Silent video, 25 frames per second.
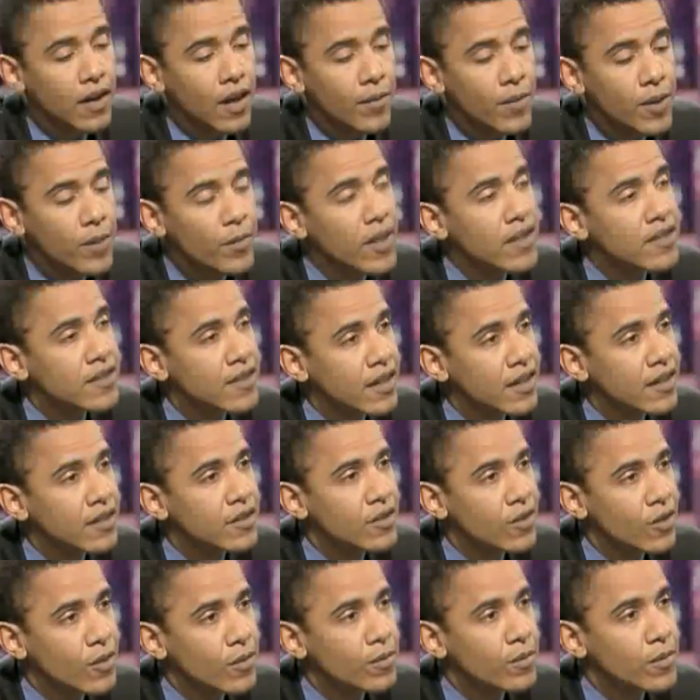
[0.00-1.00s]
I'm in my second
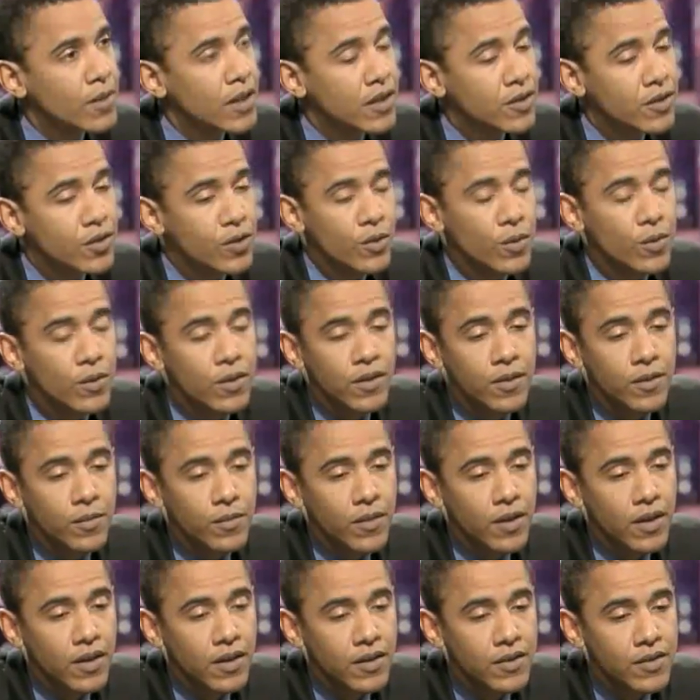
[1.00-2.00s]
term, but it's true that
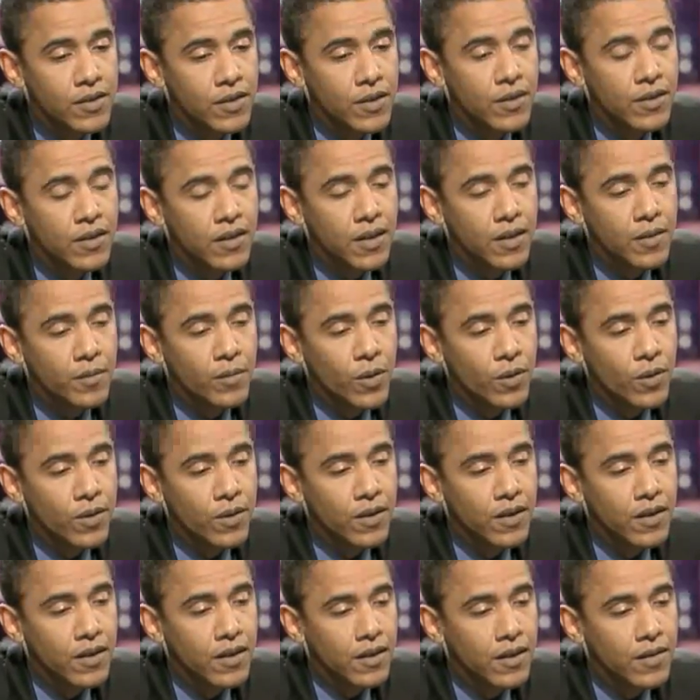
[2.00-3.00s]
certainly both
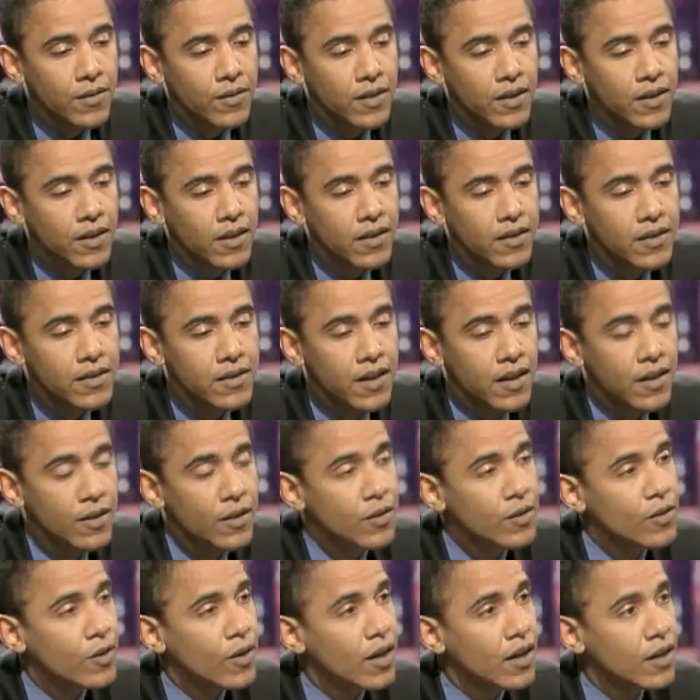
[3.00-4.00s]

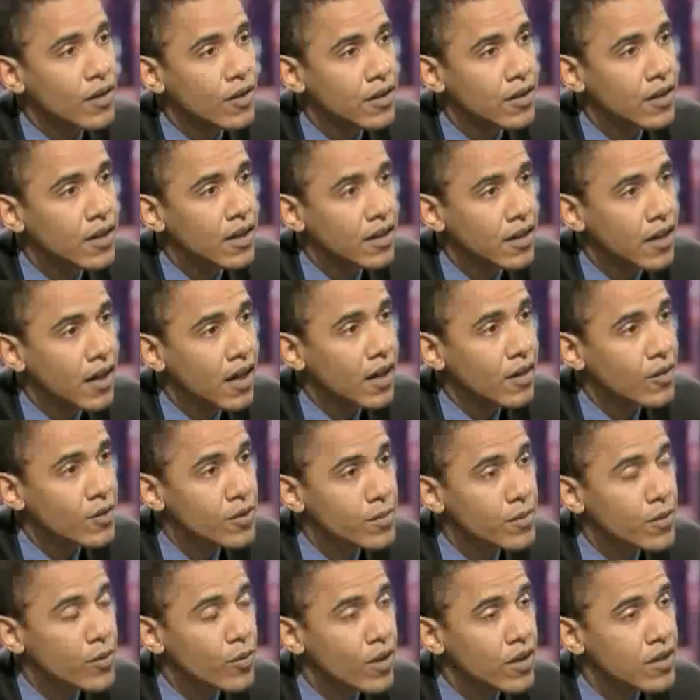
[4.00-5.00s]
Senator Trotter and
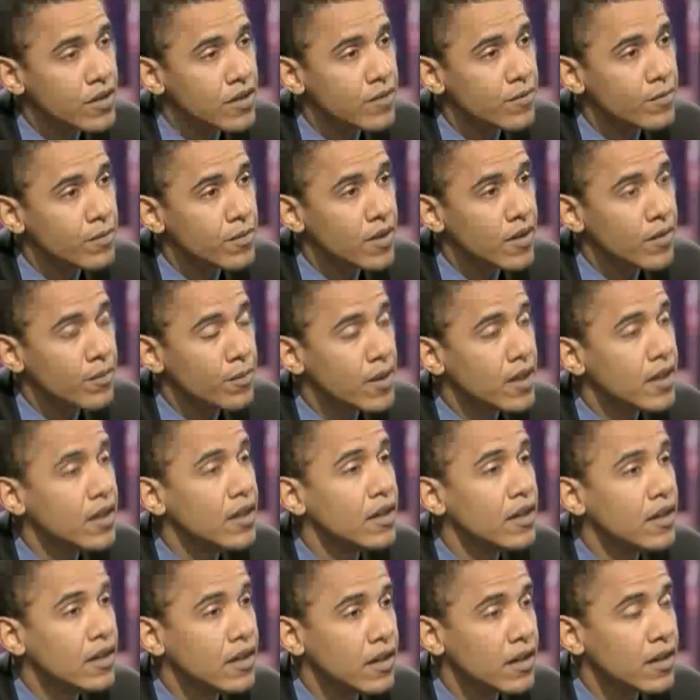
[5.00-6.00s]
Congressman Rush have been
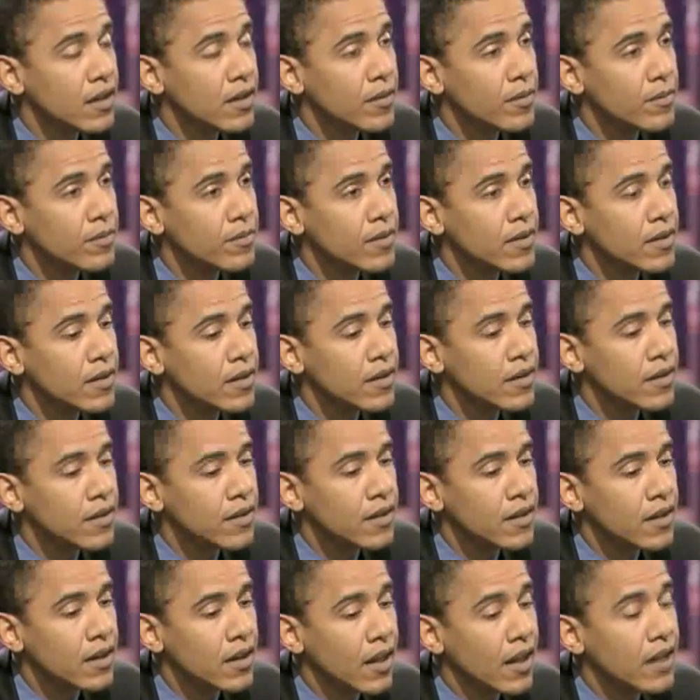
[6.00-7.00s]
in
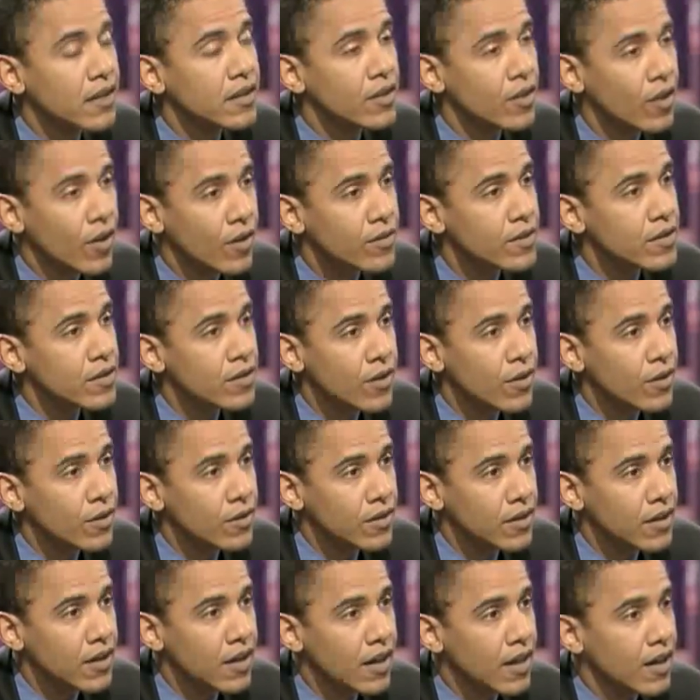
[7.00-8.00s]
elected office
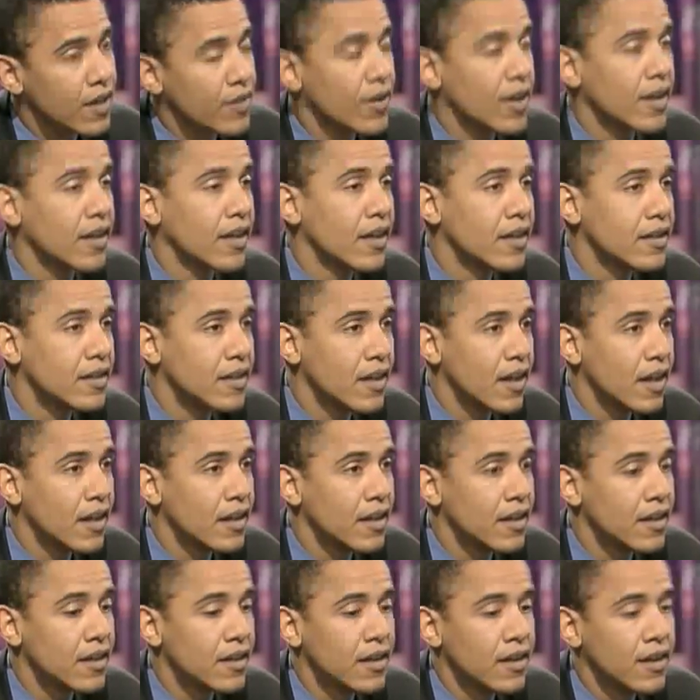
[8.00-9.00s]
longer than I have. I can't deny
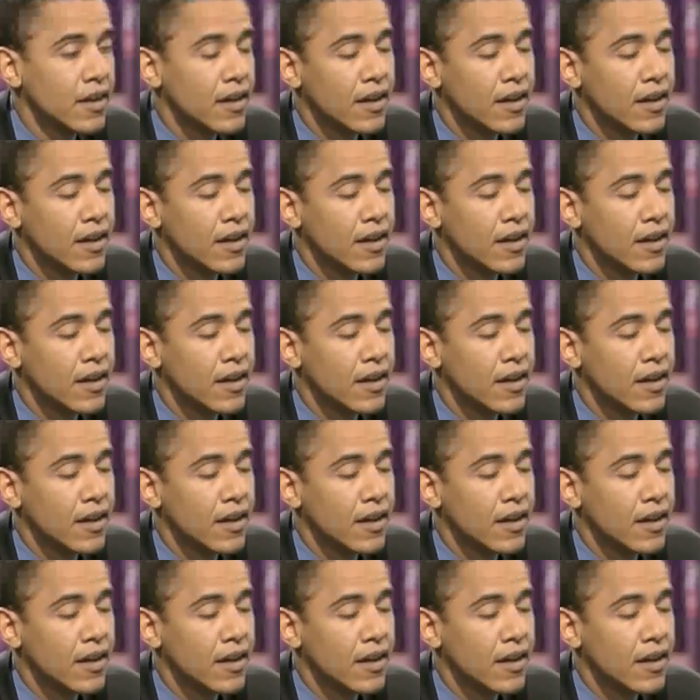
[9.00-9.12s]
that.